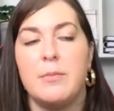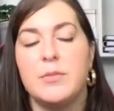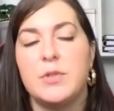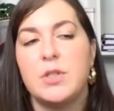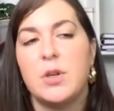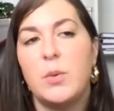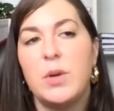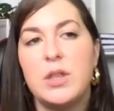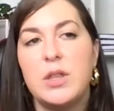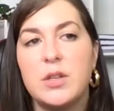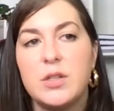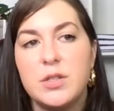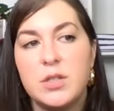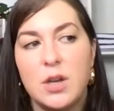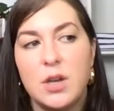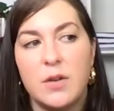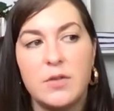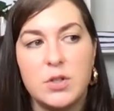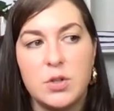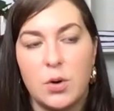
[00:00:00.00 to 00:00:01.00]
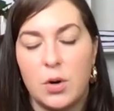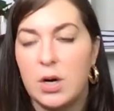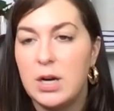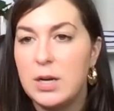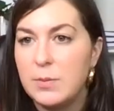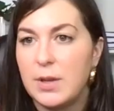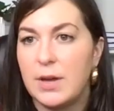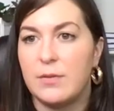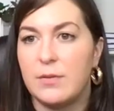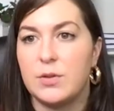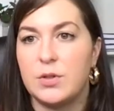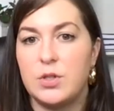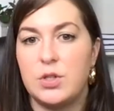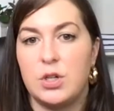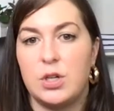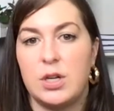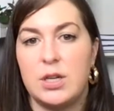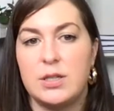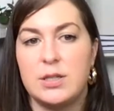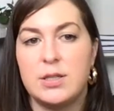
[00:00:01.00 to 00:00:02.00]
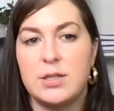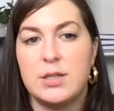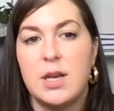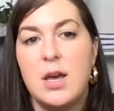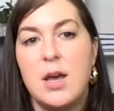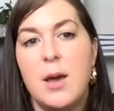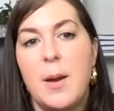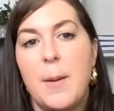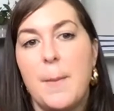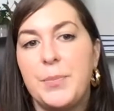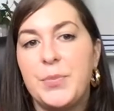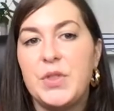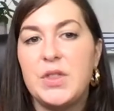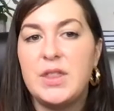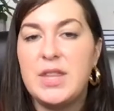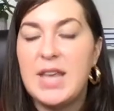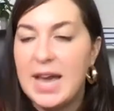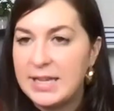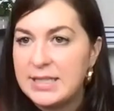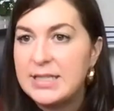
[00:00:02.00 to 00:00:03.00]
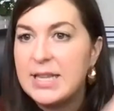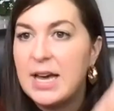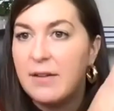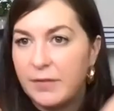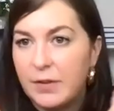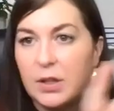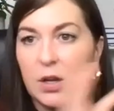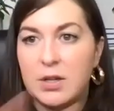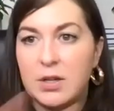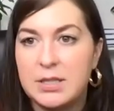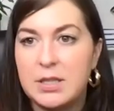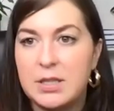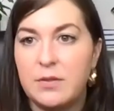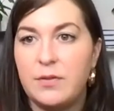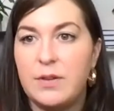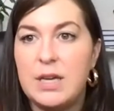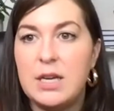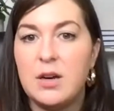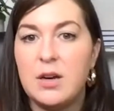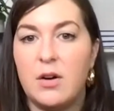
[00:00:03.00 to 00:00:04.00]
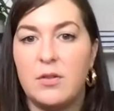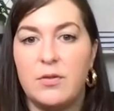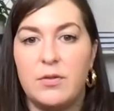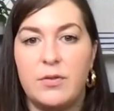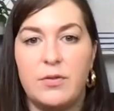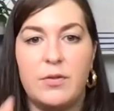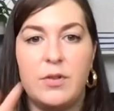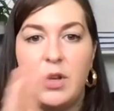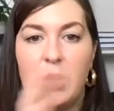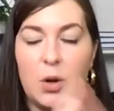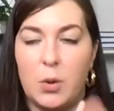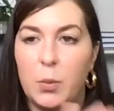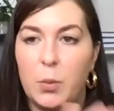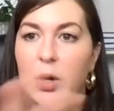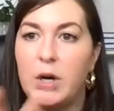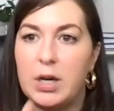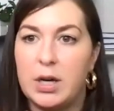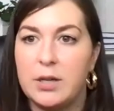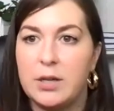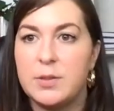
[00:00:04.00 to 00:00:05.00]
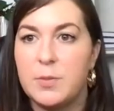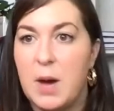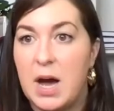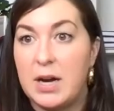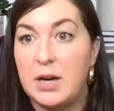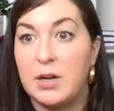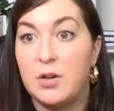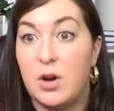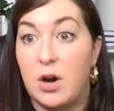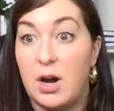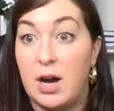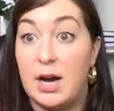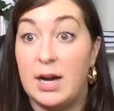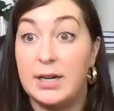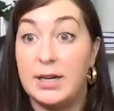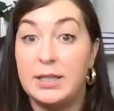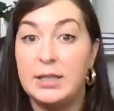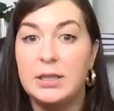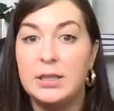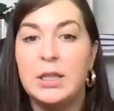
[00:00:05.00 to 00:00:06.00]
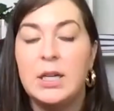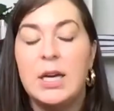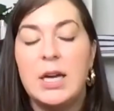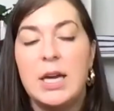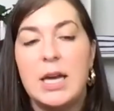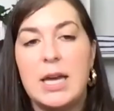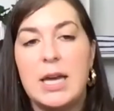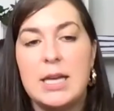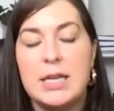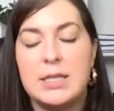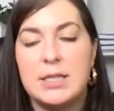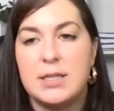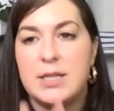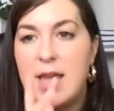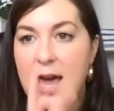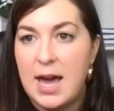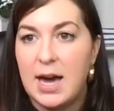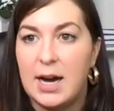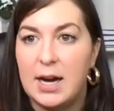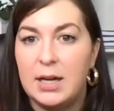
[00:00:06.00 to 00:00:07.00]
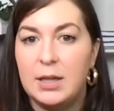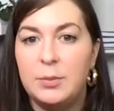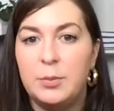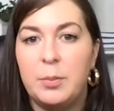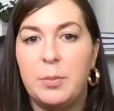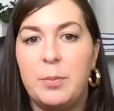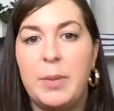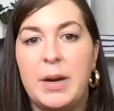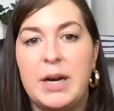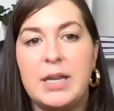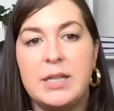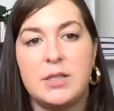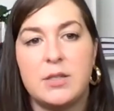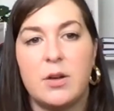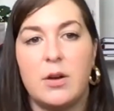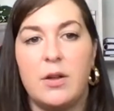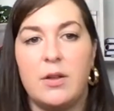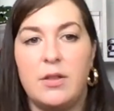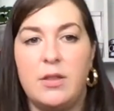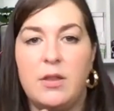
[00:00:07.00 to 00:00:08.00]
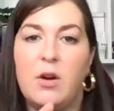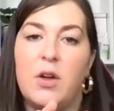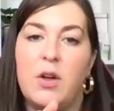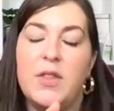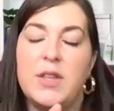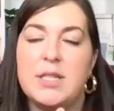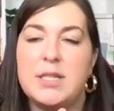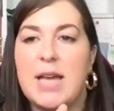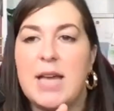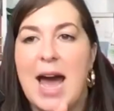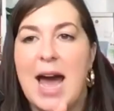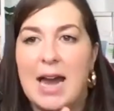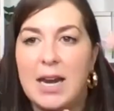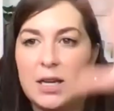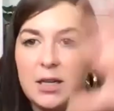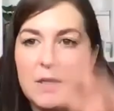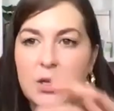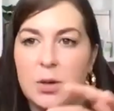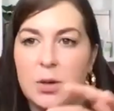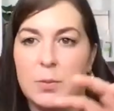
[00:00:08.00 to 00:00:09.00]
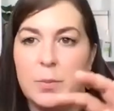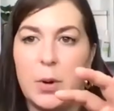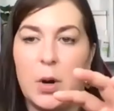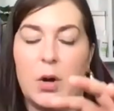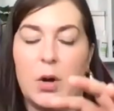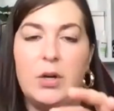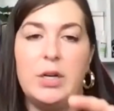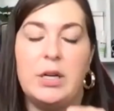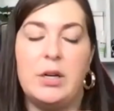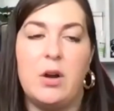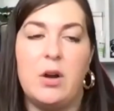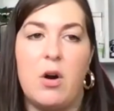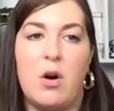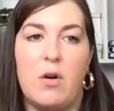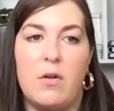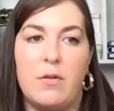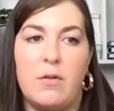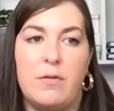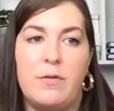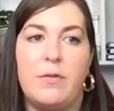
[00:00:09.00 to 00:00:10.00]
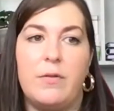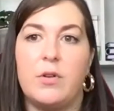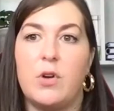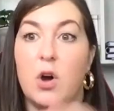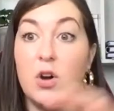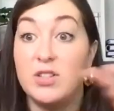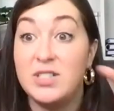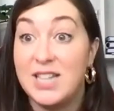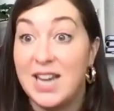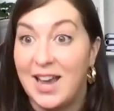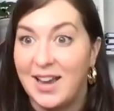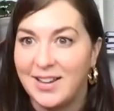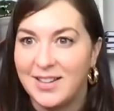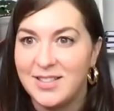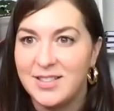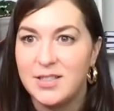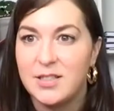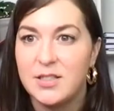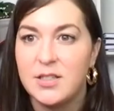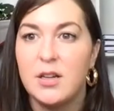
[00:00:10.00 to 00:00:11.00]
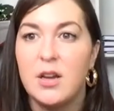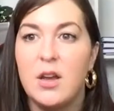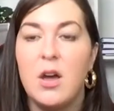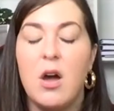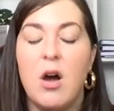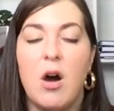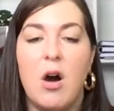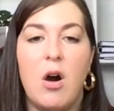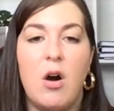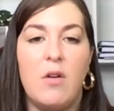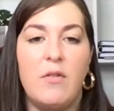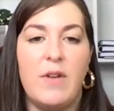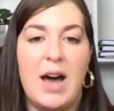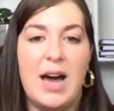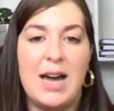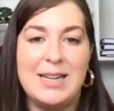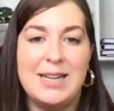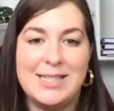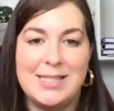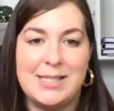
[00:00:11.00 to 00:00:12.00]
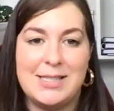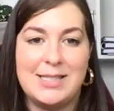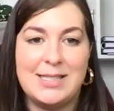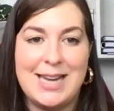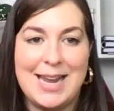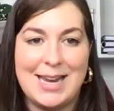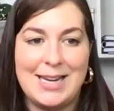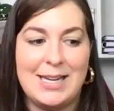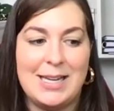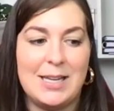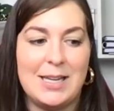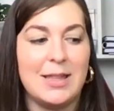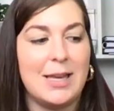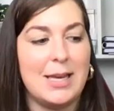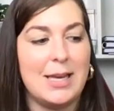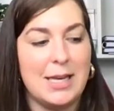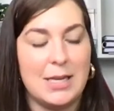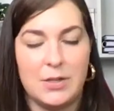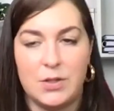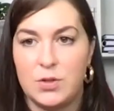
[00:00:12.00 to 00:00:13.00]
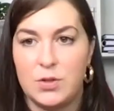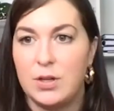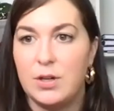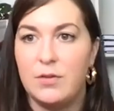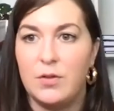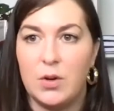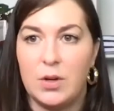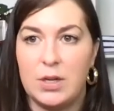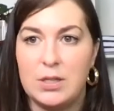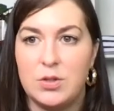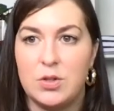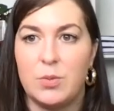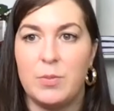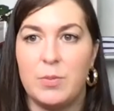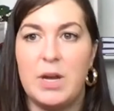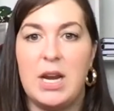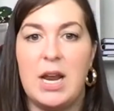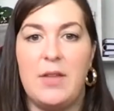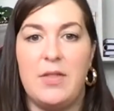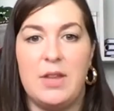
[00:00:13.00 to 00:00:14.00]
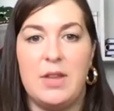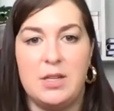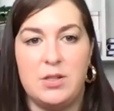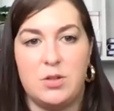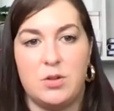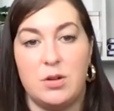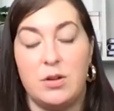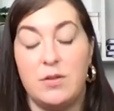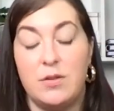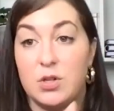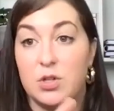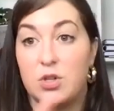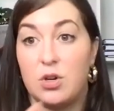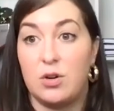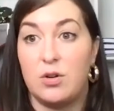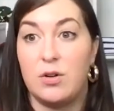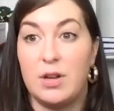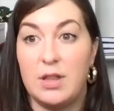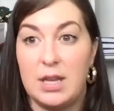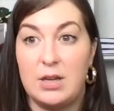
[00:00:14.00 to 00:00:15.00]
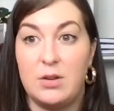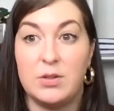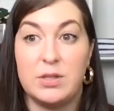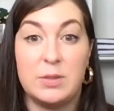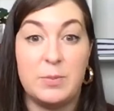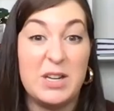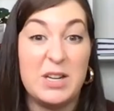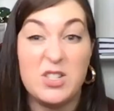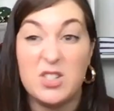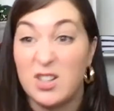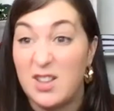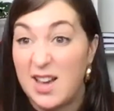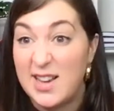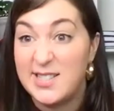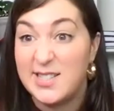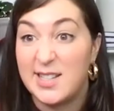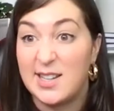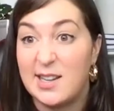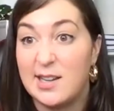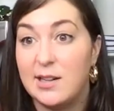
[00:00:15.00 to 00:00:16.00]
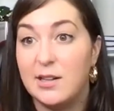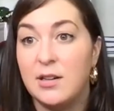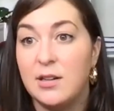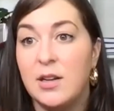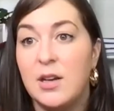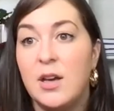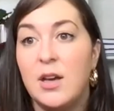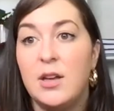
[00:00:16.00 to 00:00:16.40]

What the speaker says: So with conservatorium level students, yes, that philosophy of, work smarter, not harder is there, but it's got this added component of context, of understanding the history of your instrument and the history of the genre that you're specializing in.